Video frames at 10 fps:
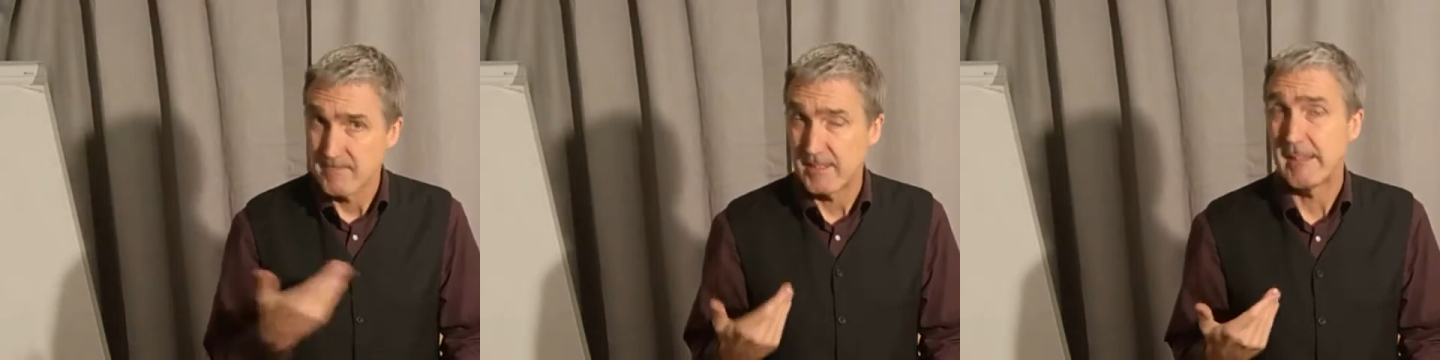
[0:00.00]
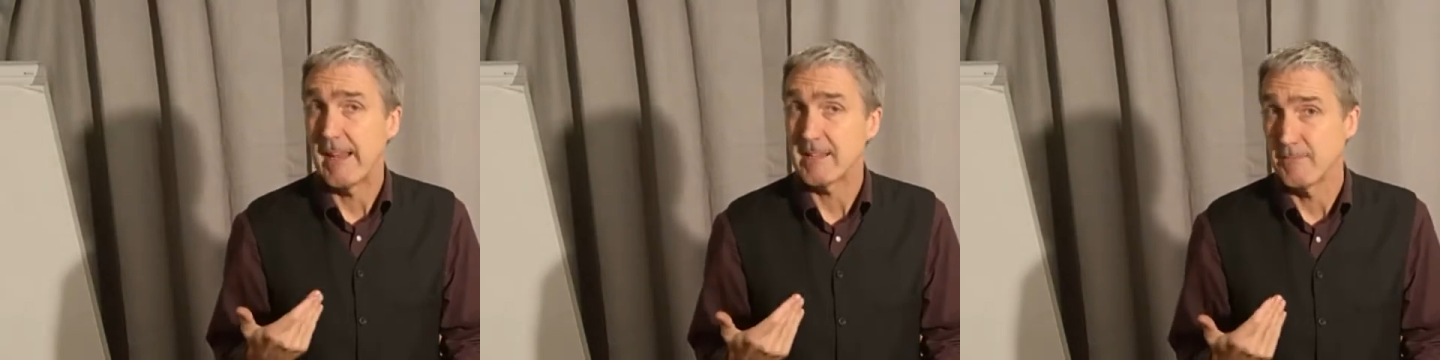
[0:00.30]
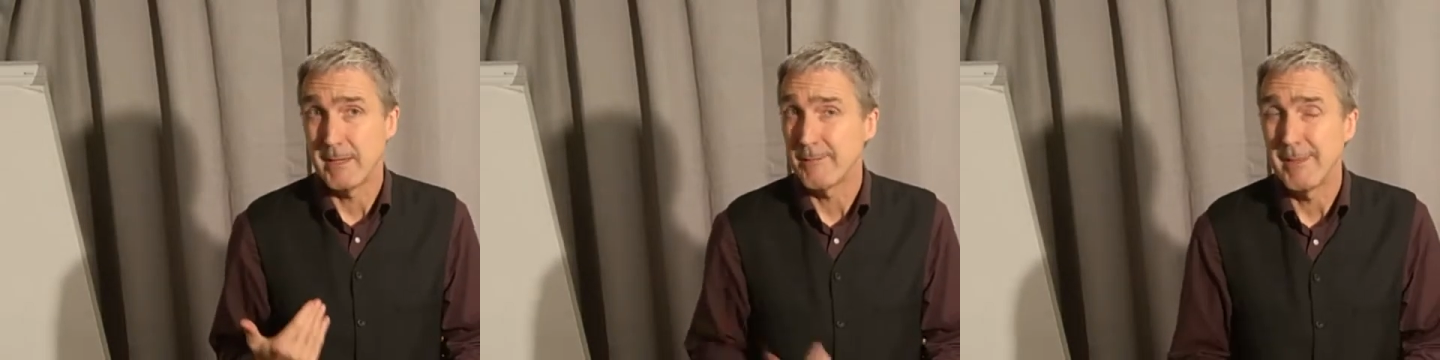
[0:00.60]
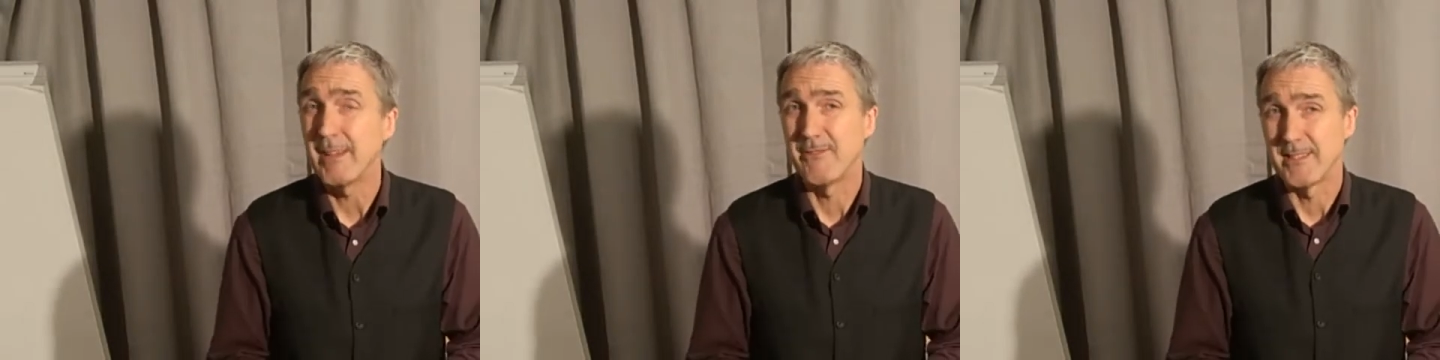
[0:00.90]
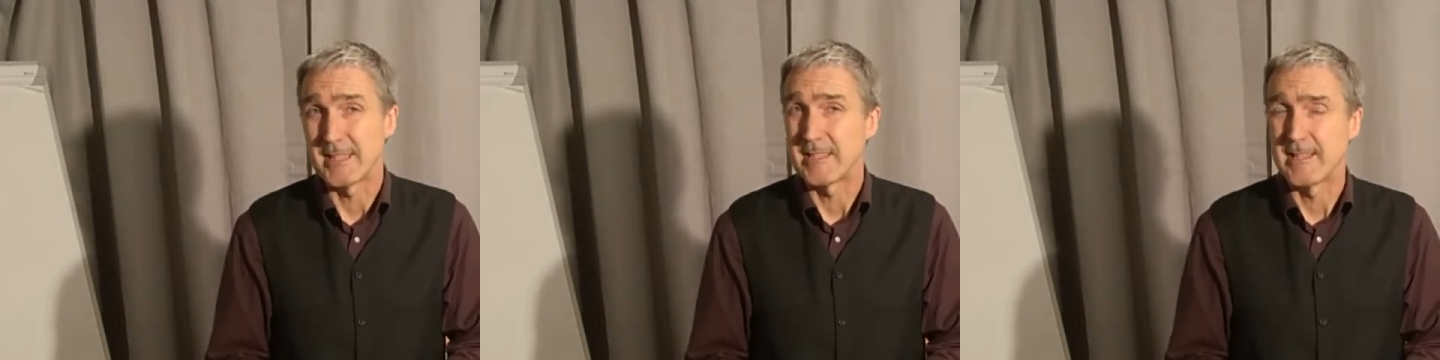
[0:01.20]
It hasn't made me a
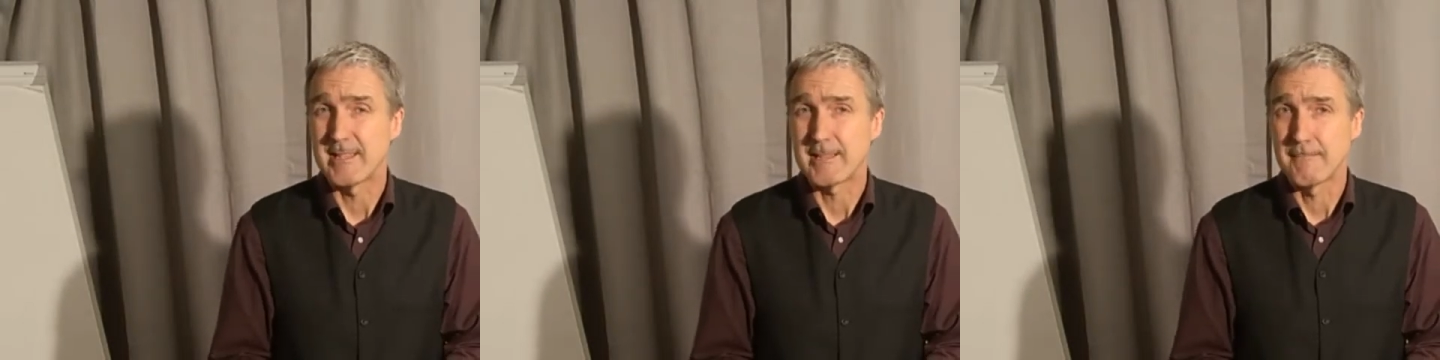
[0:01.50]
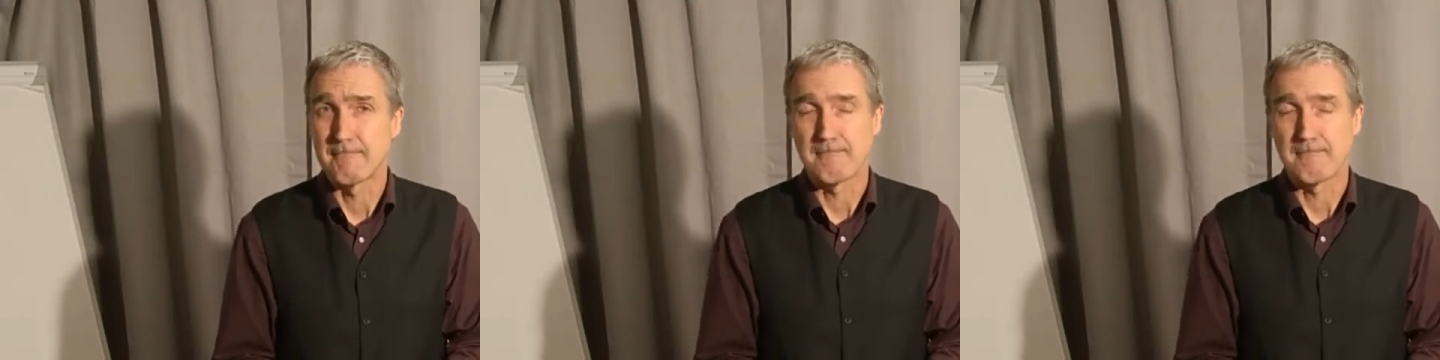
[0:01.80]
physicist.